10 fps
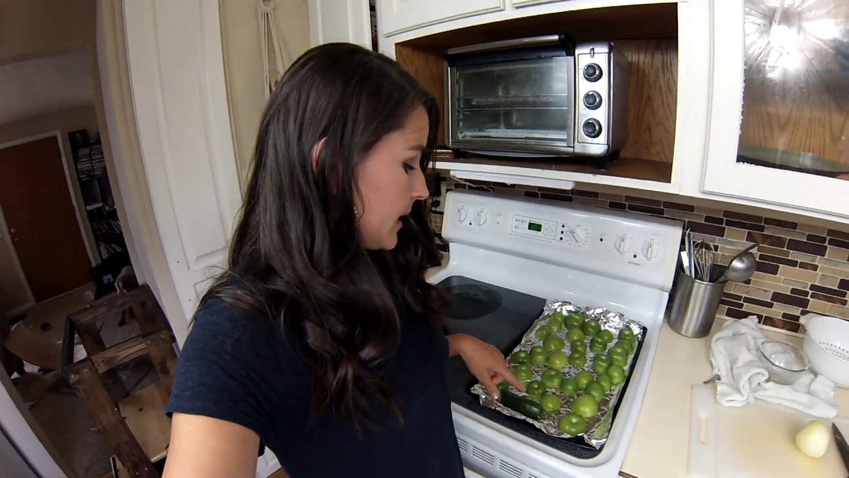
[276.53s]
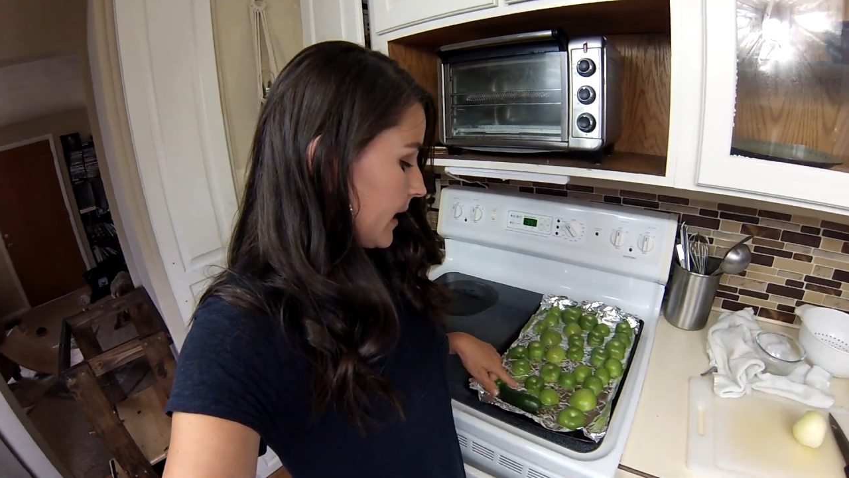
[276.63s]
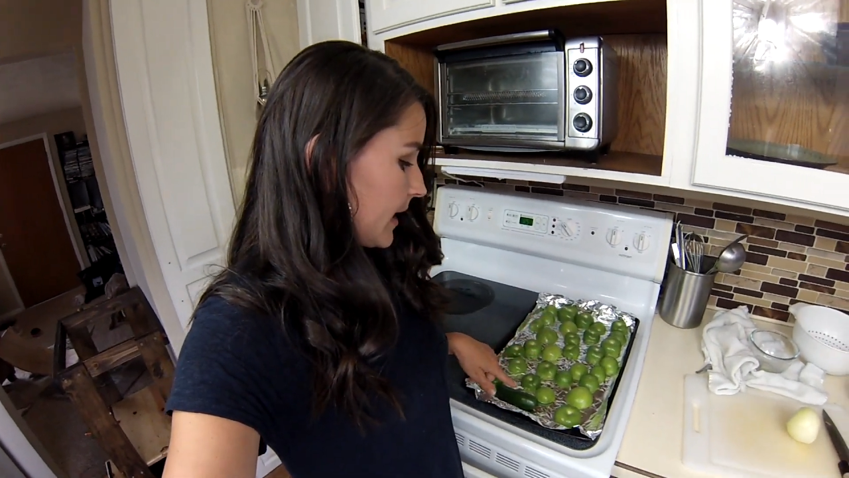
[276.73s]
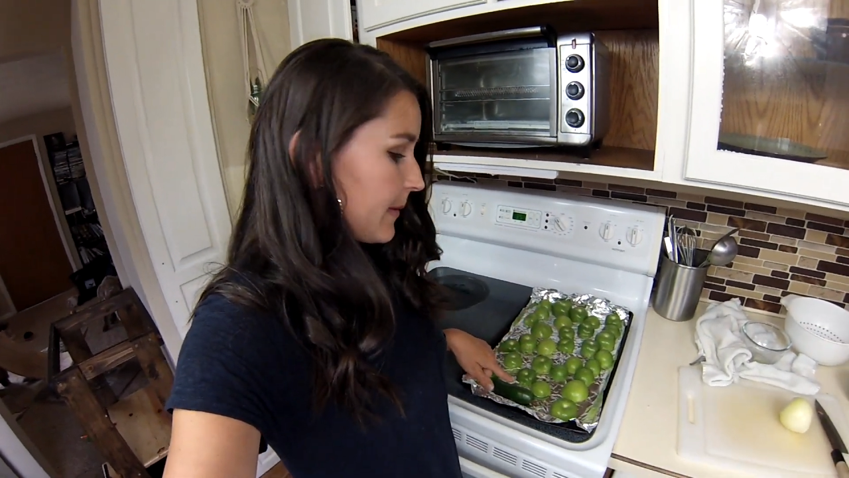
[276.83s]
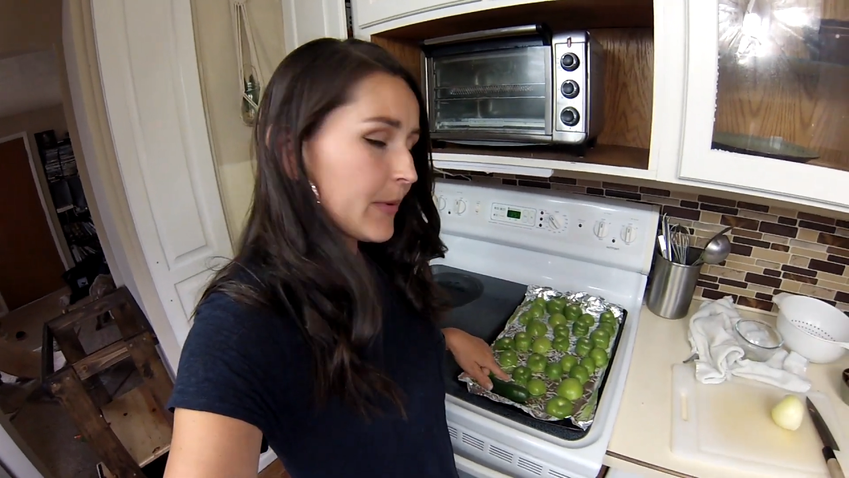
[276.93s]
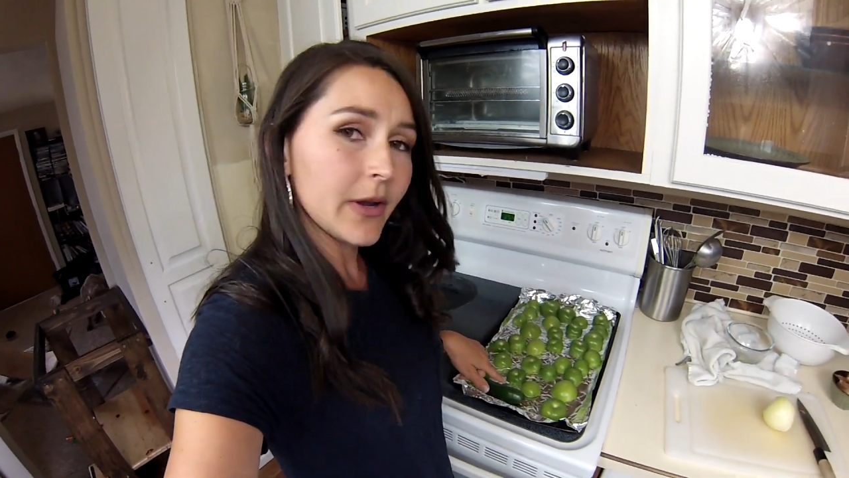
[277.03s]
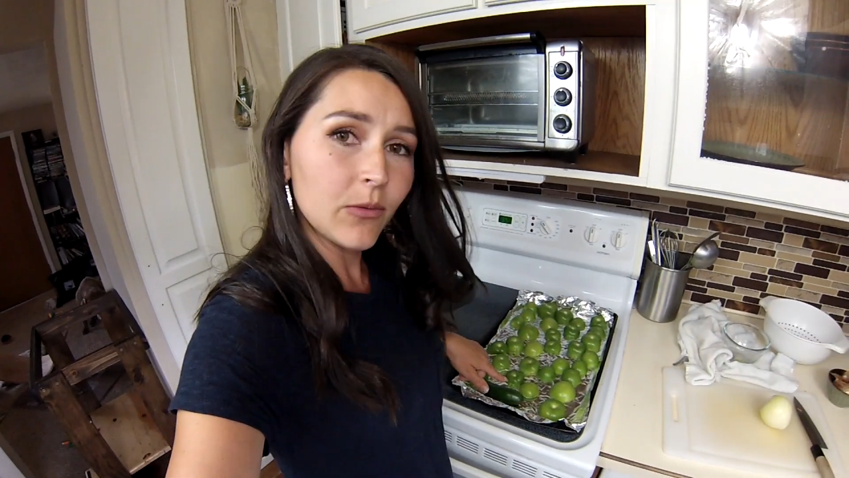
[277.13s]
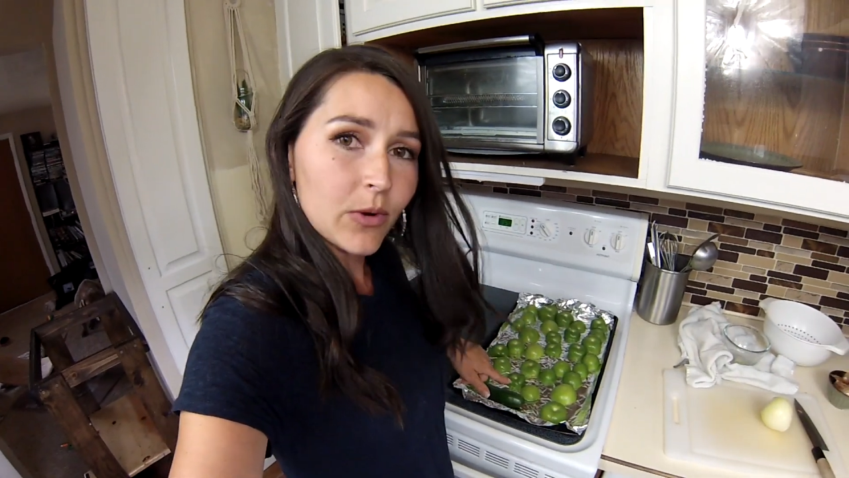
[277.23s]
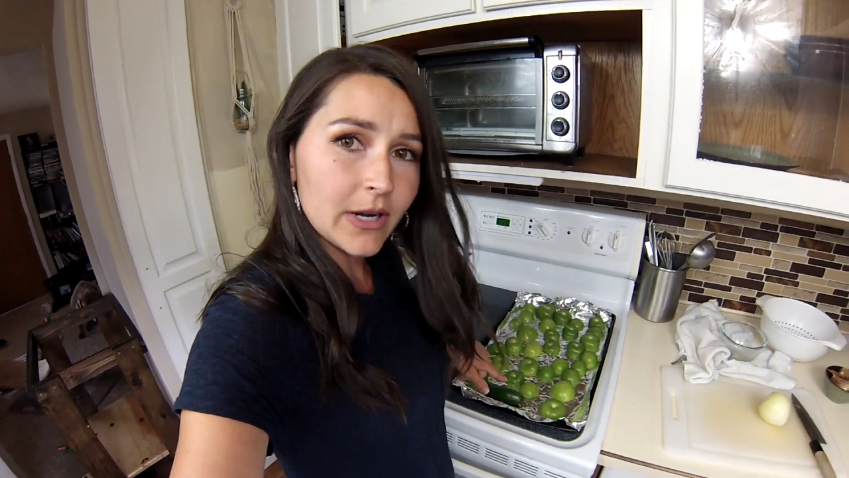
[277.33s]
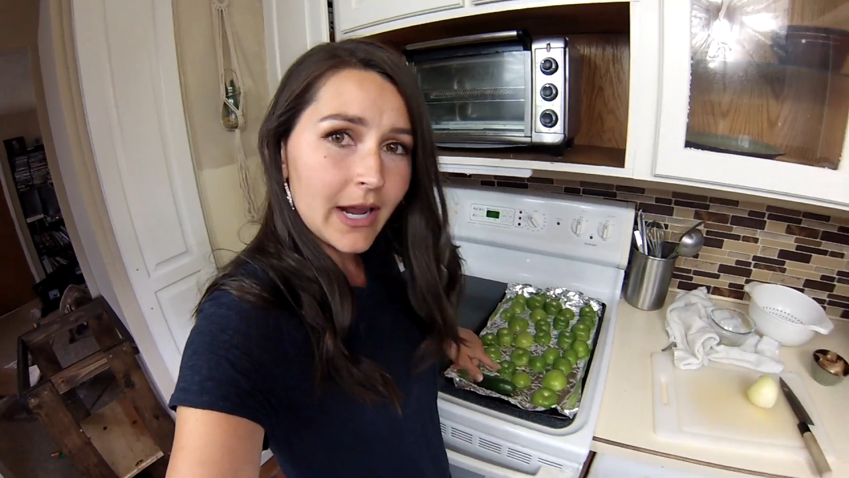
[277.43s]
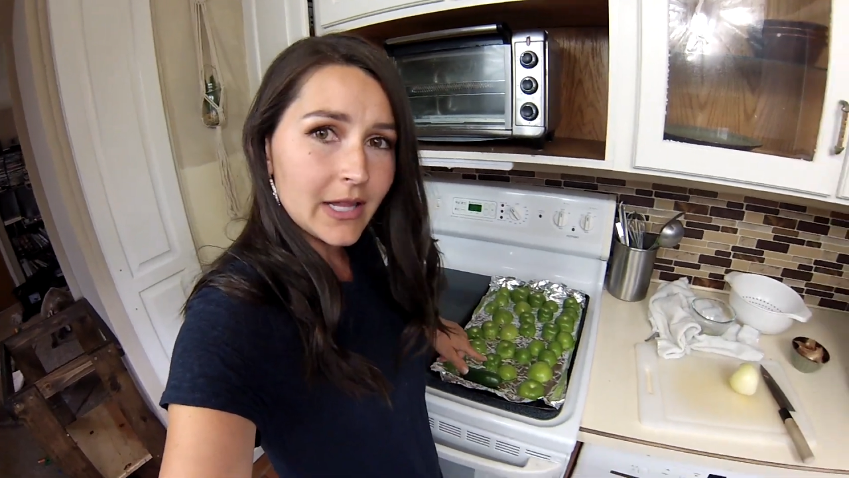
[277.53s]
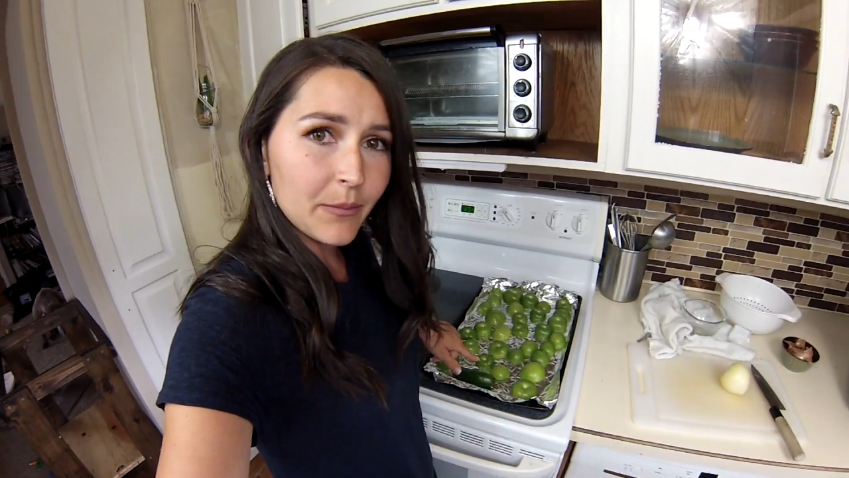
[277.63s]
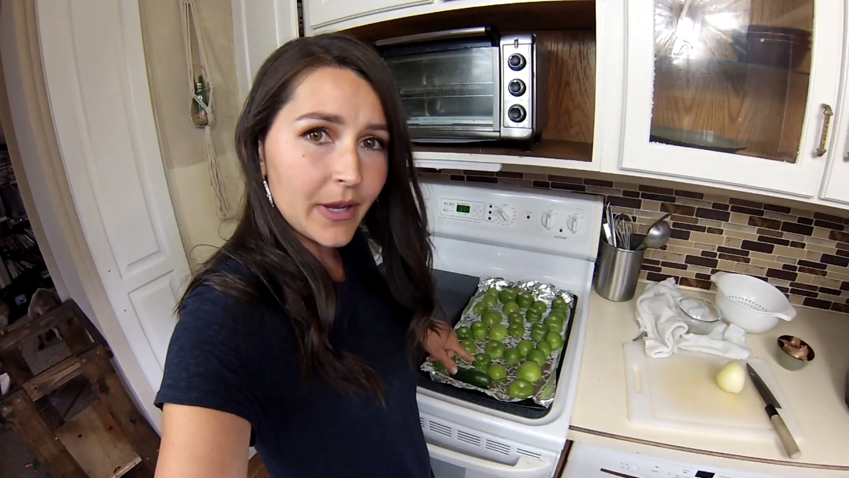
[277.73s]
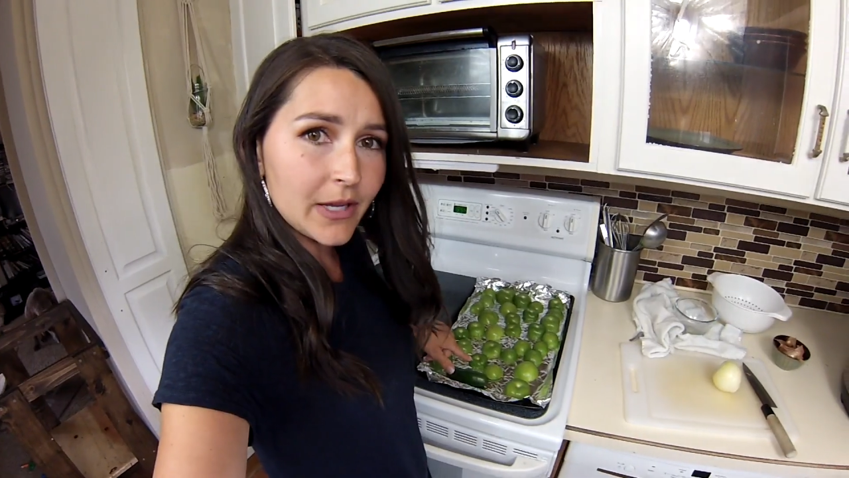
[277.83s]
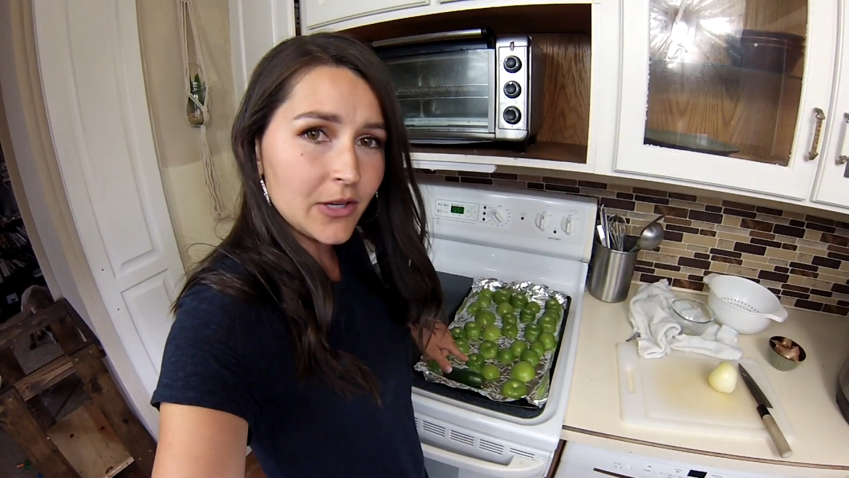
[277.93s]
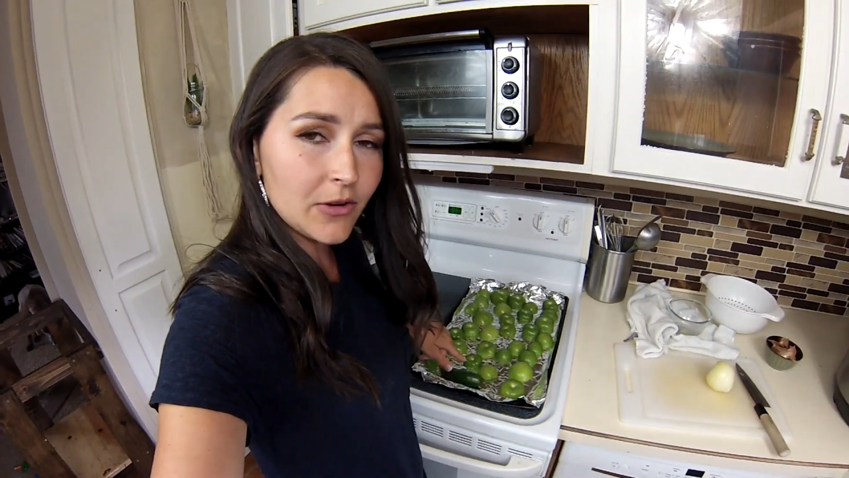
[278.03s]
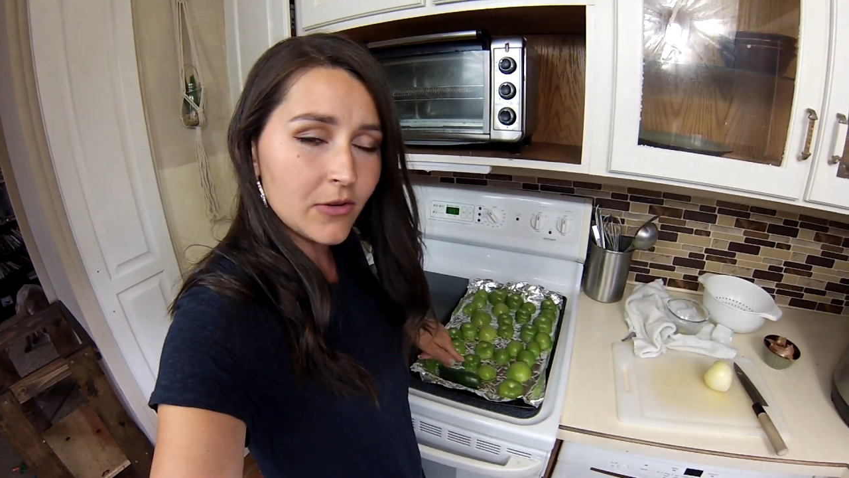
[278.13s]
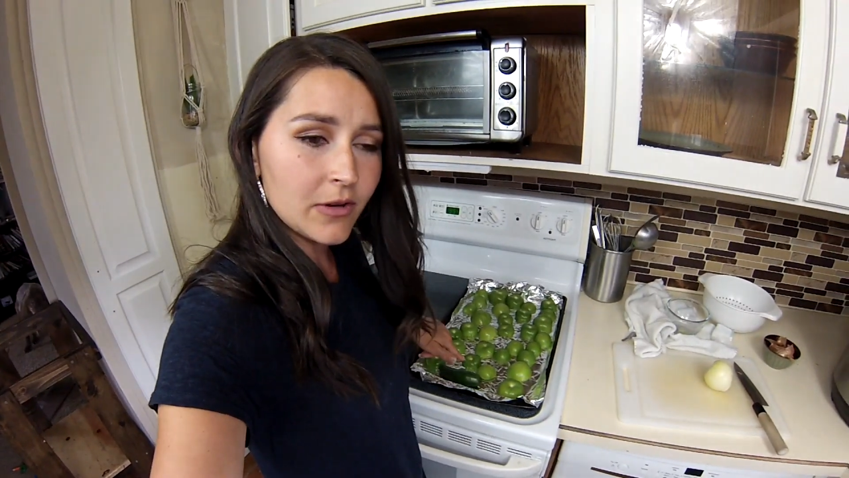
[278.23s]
And I put 1 jalapeno.